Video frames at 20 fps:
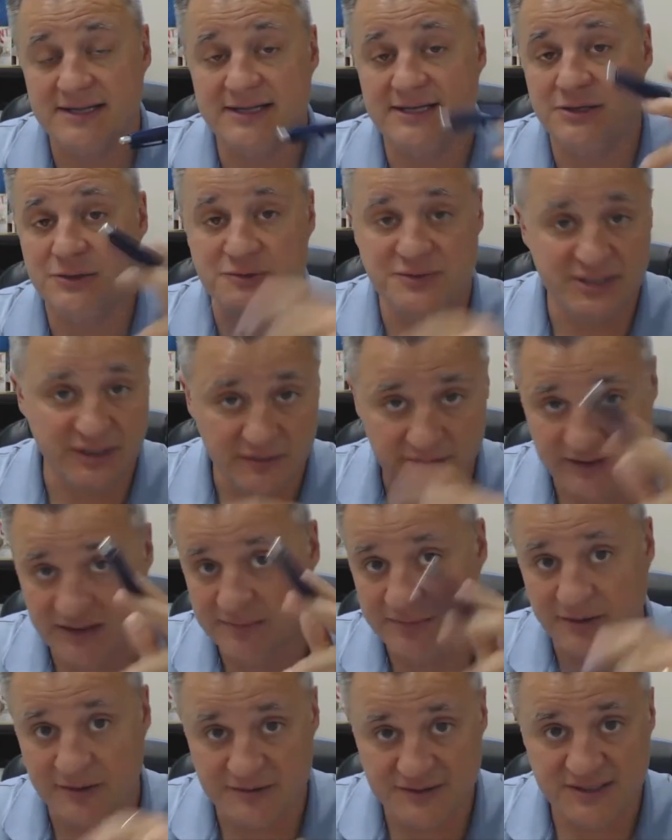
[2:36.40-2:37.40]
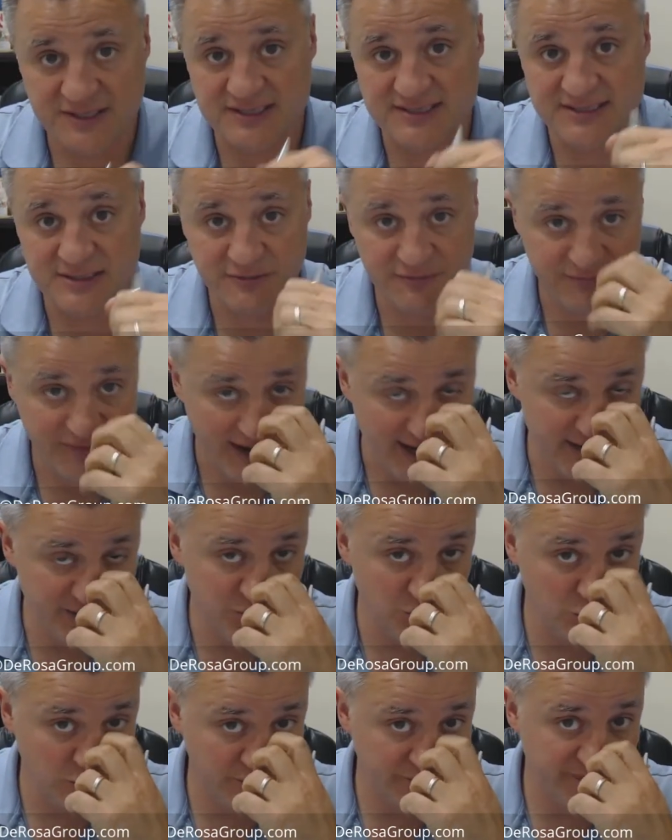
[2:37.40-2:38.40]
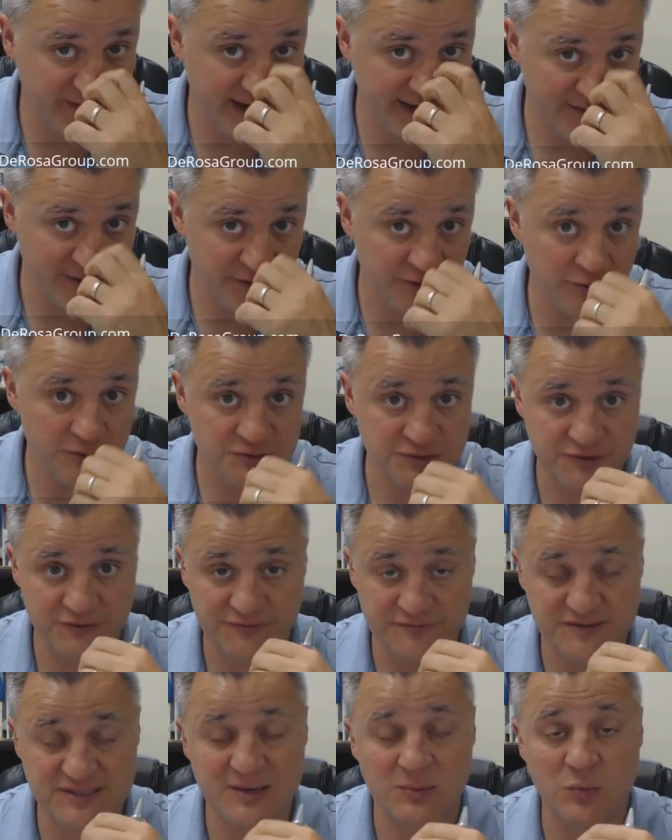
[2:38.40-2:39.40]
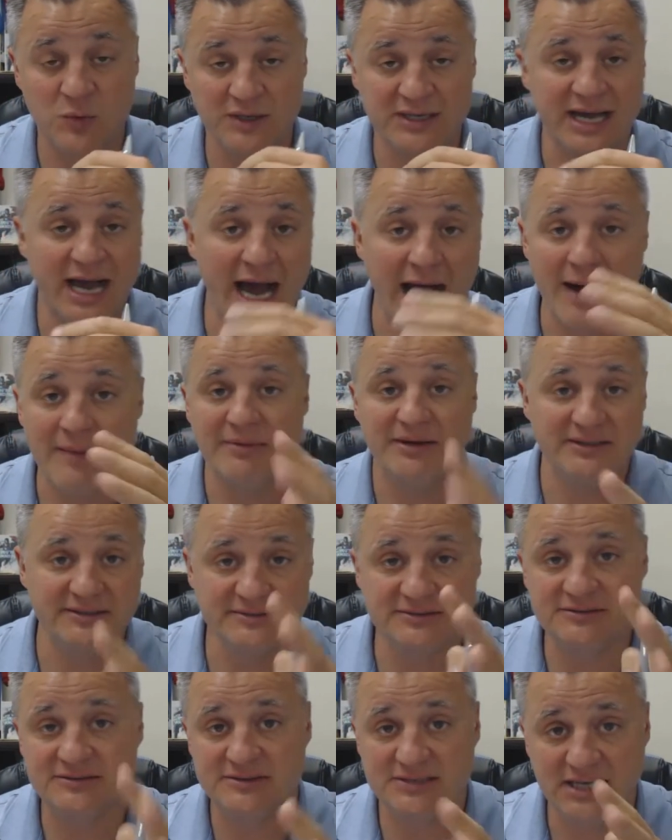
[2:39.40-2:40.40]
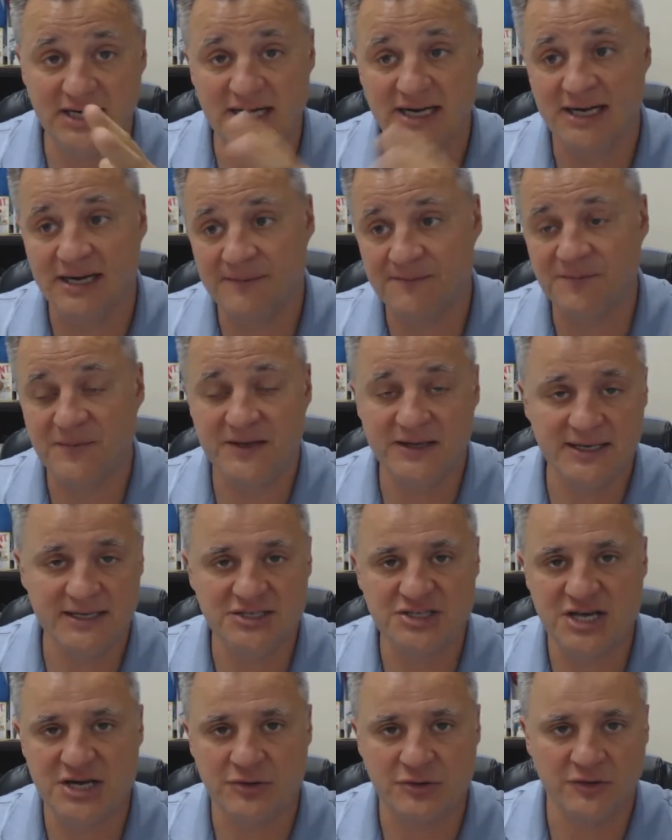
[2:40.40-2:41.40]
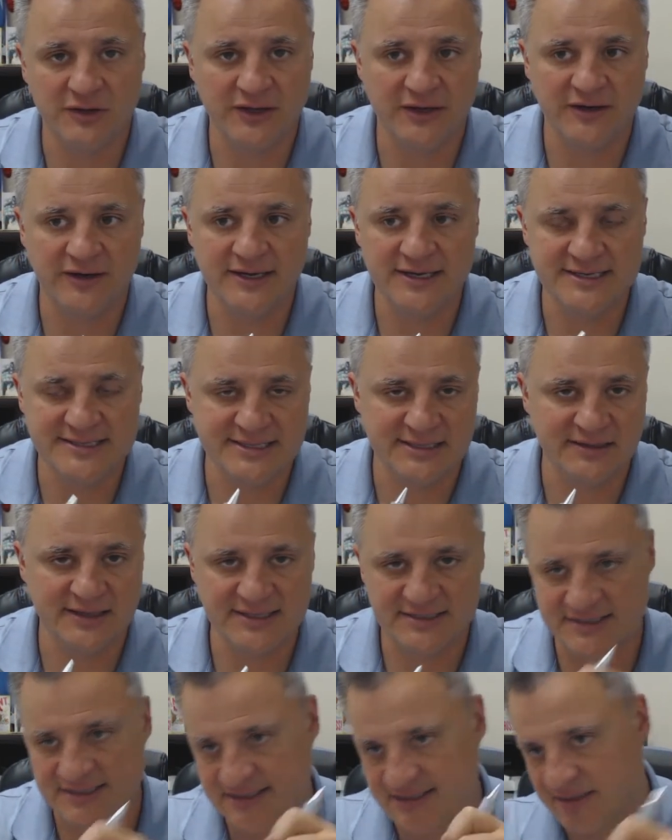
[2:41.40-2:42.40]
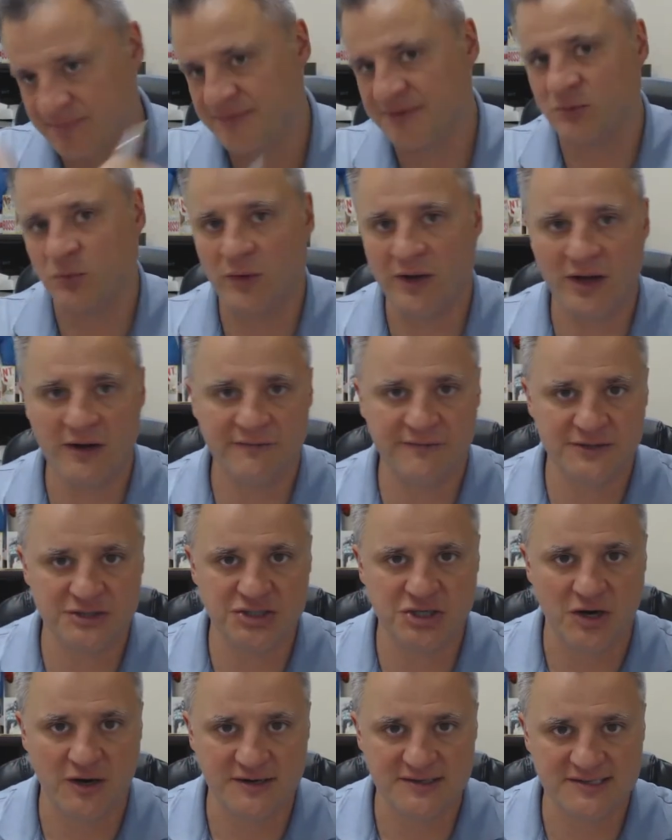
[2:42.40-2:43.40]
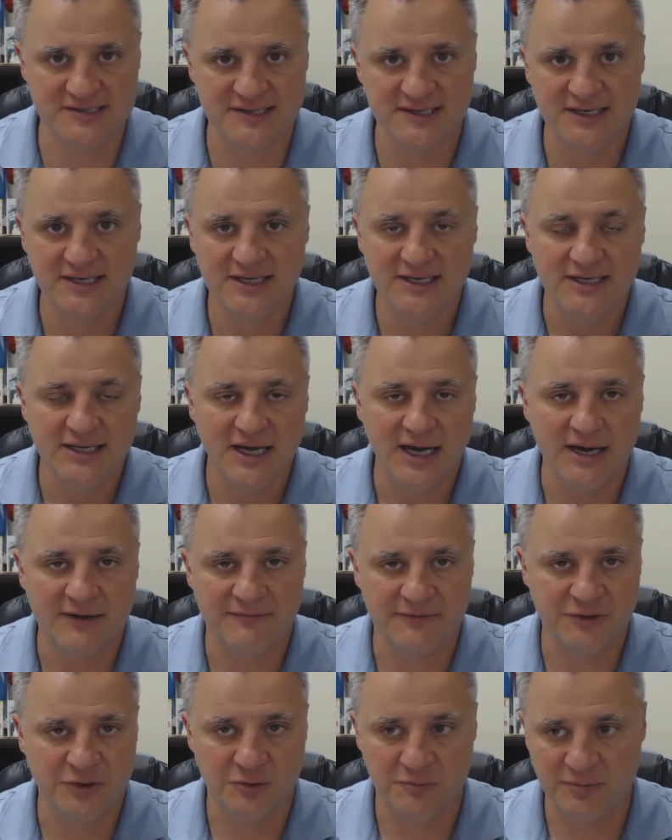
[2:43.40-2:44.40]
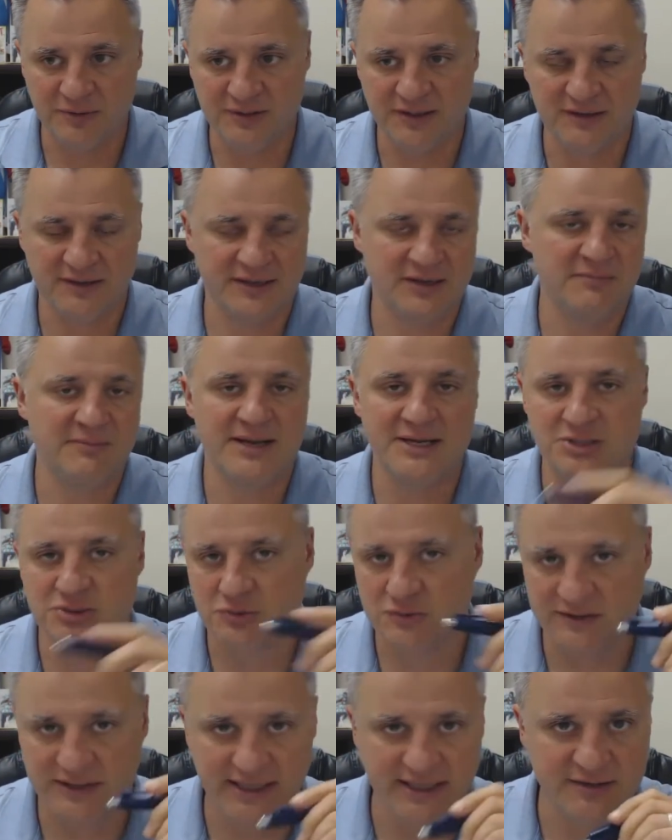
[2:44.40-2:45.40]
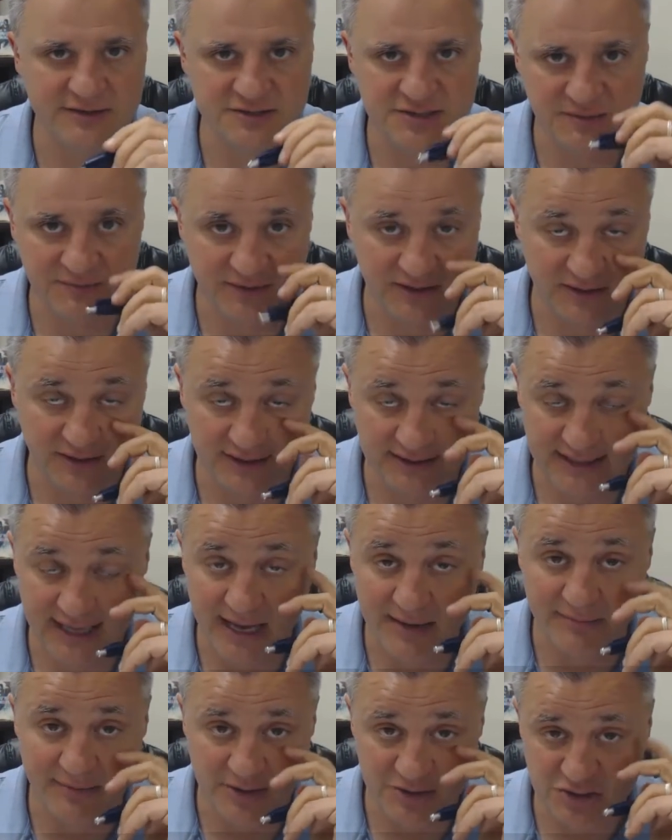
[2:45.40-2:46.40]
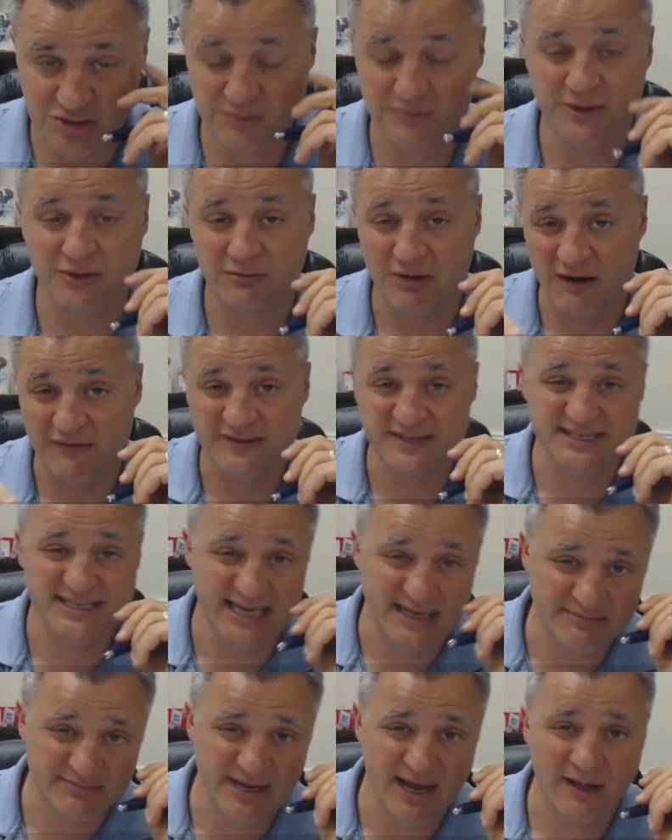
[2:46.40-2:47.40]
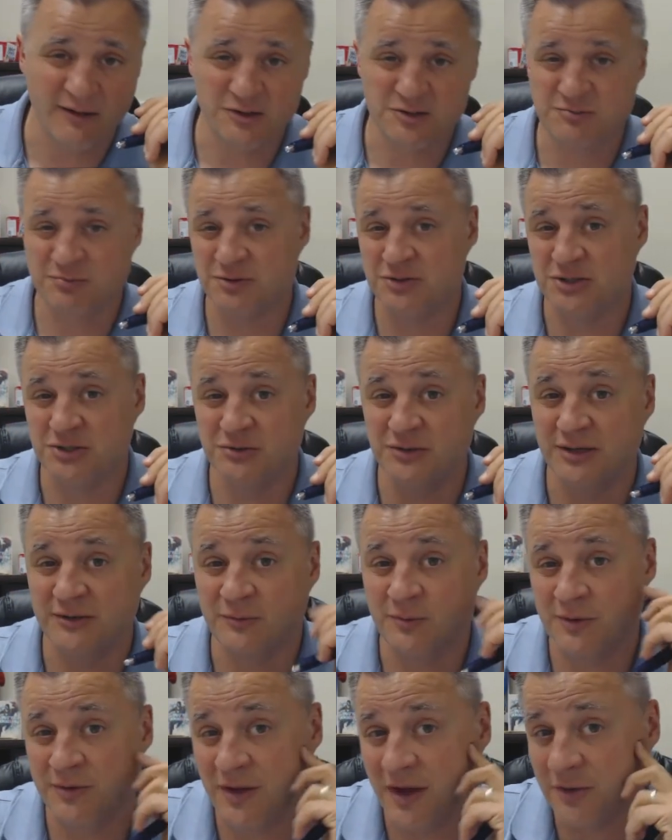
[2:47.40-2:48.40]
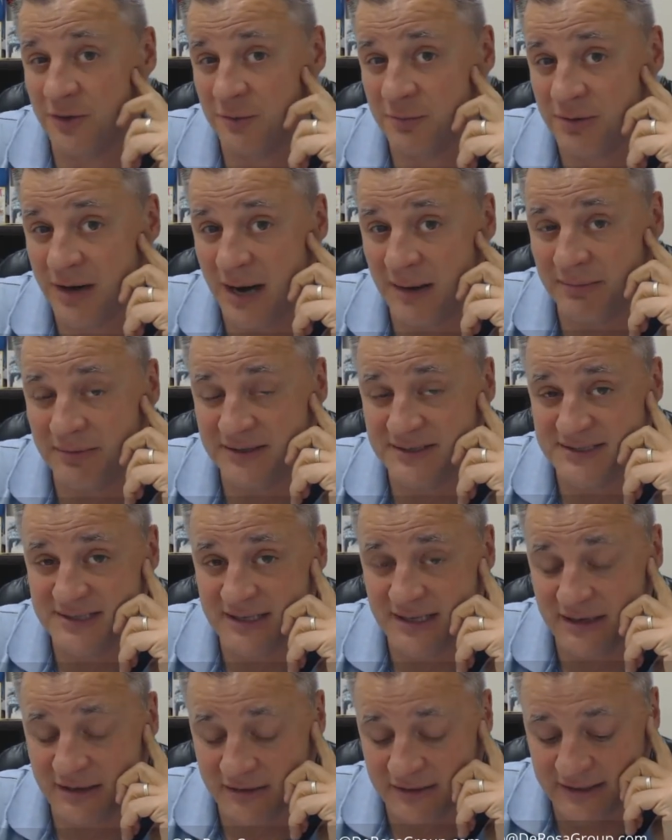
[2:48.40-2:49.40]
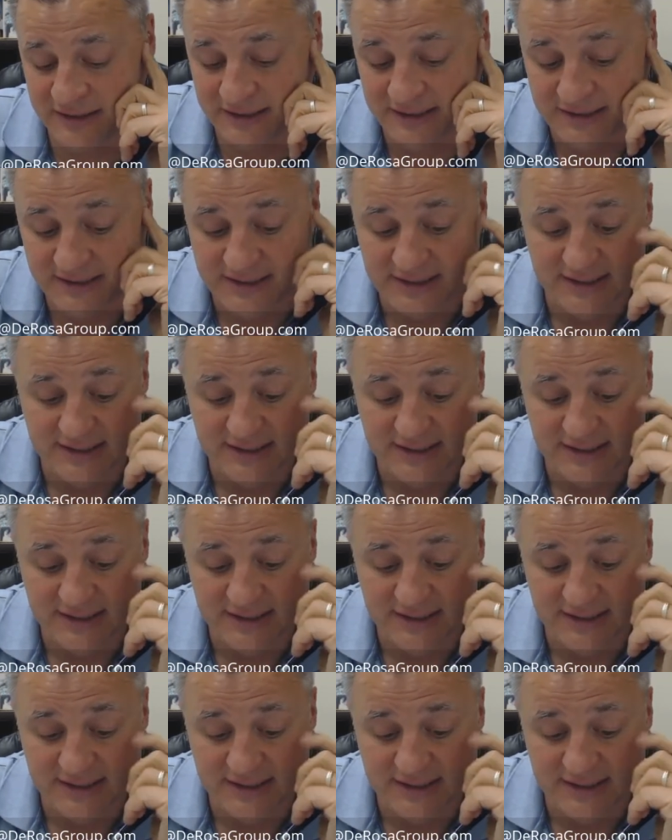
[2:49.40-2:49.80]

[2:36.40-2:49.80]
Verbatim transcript: the utility bills, because you find you will find that those are somewhat common um, in, in general areas, unless it's something way off the charts uh, for your building like a major leak or something like that, but it should be around the same dollars per unit with other properties in the area.